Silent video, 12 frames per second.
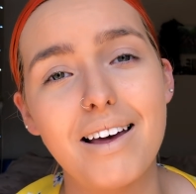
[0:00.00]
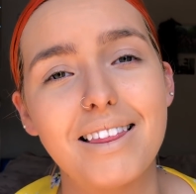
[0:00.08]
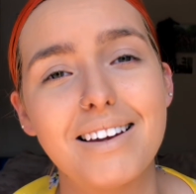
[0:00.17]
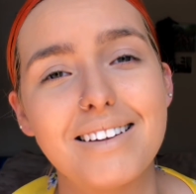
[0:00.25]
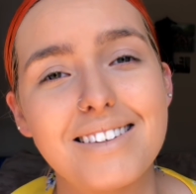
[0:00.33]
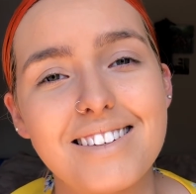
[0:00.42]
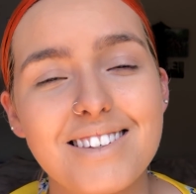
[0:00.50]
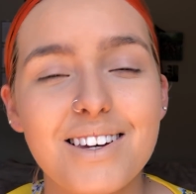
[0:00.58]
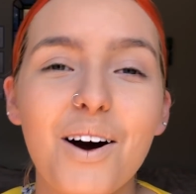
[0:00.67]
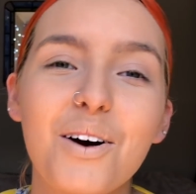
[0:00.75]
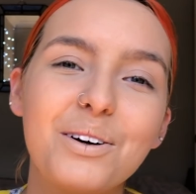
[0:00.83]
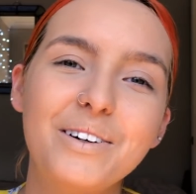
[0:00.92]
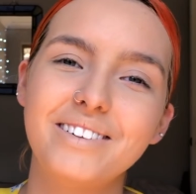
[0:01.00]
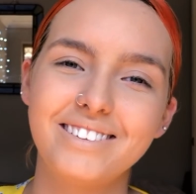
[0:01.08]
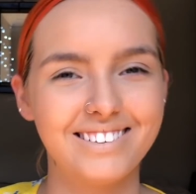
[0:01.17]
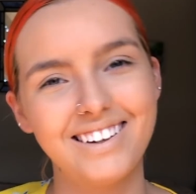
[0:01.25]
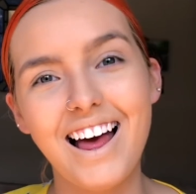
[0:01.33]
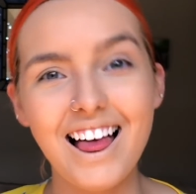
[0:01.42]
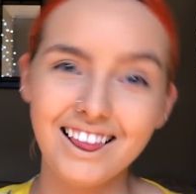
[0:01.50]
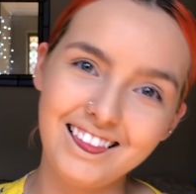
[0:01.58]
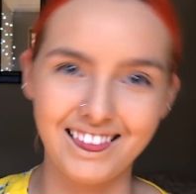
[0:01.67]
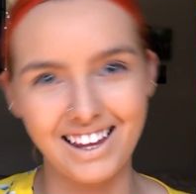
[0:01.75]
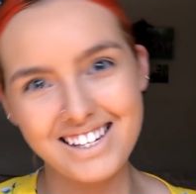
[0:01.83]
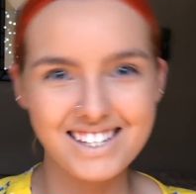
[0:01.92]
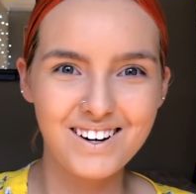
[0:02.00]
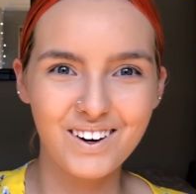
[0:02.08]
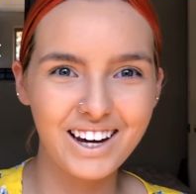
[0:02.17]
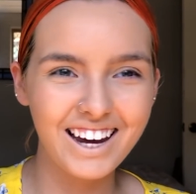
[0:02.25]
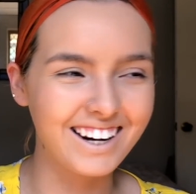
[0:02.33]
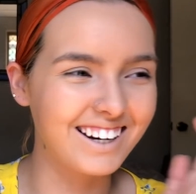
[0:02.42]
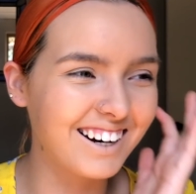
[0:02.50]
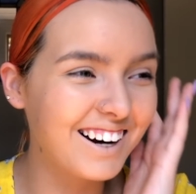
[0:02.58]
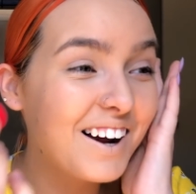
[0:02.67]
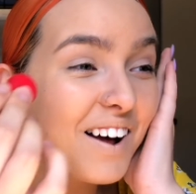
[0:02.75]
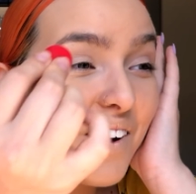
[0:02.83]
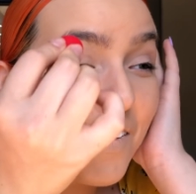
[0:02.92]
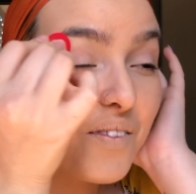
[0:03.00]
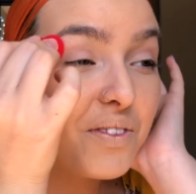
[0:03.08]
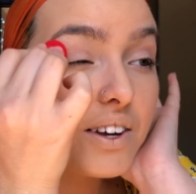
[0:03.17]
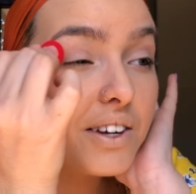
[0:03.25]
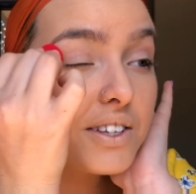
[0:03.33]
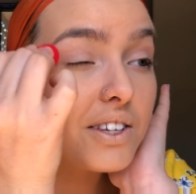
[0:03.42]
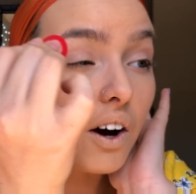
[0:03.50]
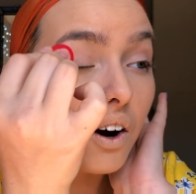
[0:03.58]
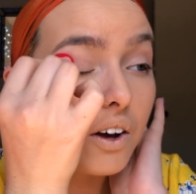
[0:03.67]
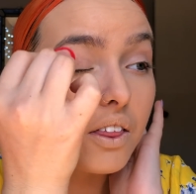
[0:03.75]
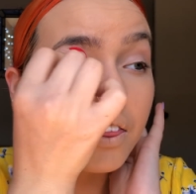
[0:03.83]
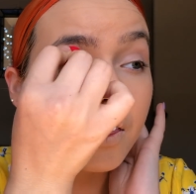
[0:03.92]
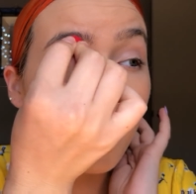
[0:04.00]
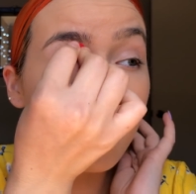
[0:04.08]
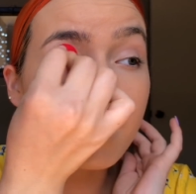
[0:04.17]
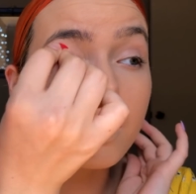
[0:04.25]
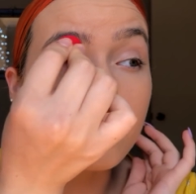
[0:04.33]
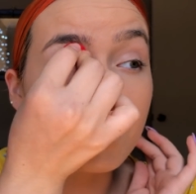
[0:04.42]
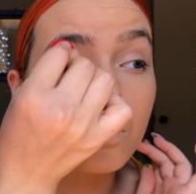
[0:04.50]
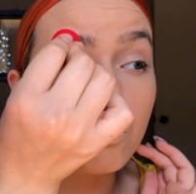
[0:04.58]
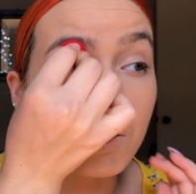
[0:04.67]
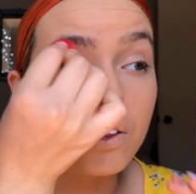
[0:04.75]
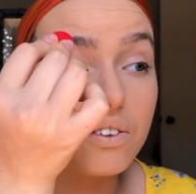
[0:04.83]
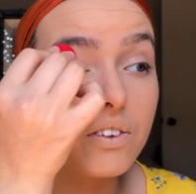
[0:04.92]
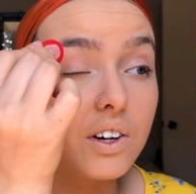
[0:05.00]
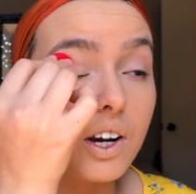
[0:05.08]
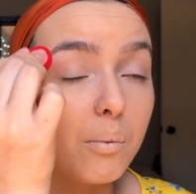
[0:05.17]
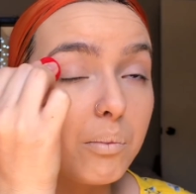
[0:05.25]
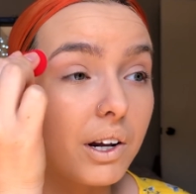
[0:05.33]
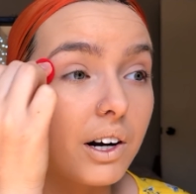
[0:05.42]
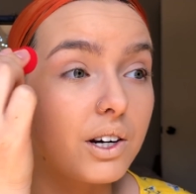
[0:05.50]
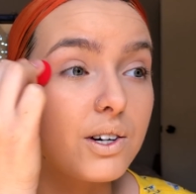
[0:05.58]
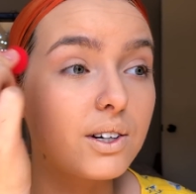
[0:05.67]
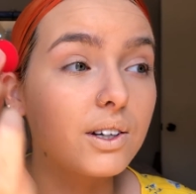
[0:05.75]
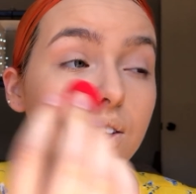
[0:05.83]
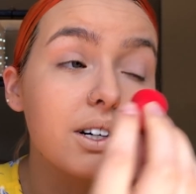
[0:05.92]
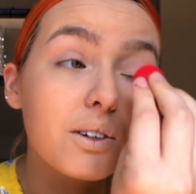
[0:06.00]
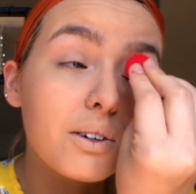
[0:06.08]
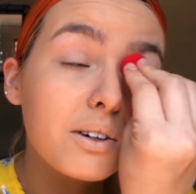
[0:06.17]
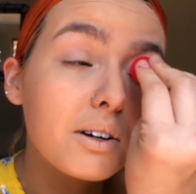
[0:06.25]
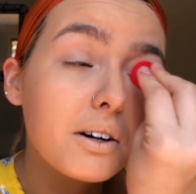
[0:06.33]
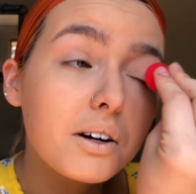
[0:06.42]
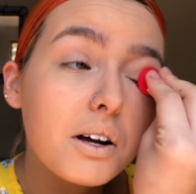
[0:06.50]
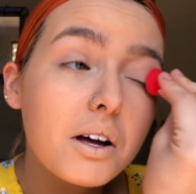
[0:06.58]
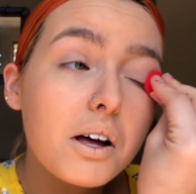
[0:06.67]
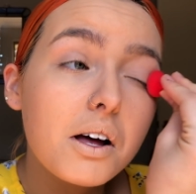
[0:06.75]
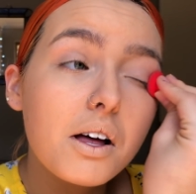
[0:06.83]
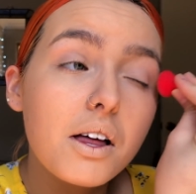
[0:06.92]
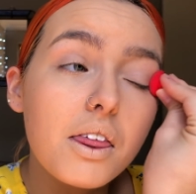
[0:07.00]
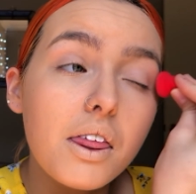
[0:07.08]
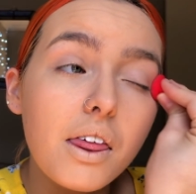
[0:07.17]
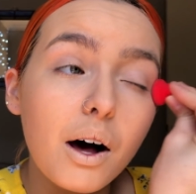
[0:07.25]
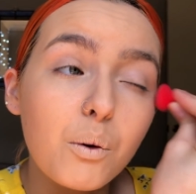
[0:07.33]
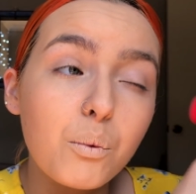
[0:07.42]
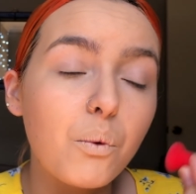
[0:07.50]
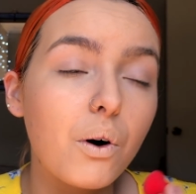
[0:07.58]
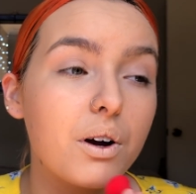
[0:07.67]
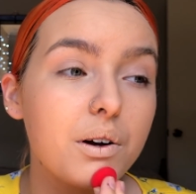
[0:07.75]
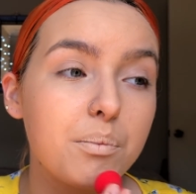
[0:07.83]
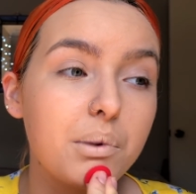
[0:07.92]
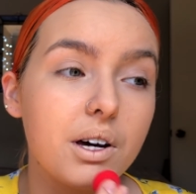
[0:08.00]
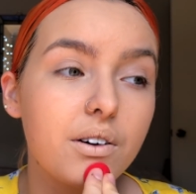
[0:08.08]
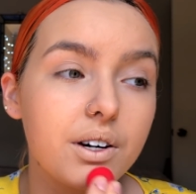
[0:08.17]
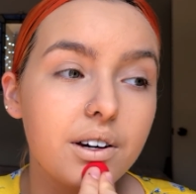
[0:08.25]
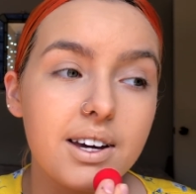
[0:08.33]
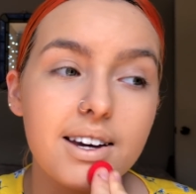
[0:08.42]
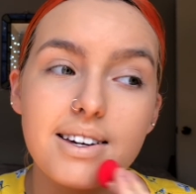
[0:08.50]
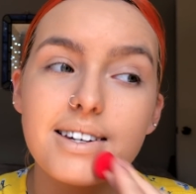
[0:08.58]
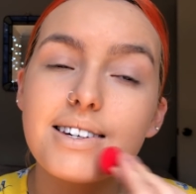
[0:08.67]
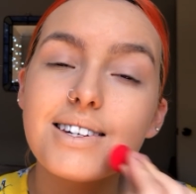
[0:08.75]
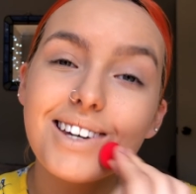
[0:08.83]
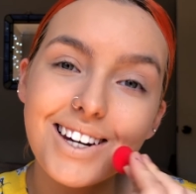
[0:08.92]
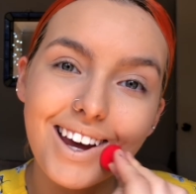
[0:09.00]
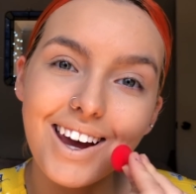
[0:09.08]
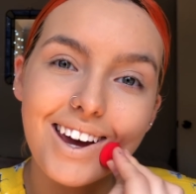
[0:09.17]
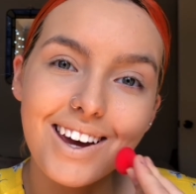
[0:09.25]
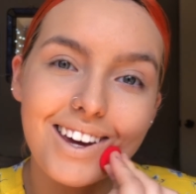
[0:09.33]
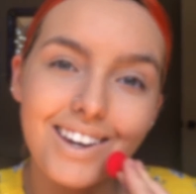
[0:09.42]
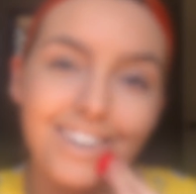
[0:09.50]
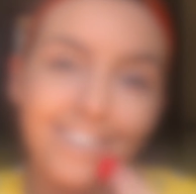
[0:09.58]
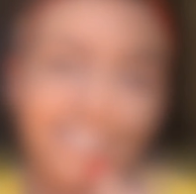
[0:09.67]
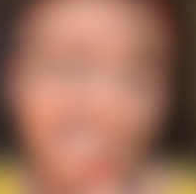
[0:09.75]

eyelids so let's not get it. So that is one step that I usually do that won't be on here today.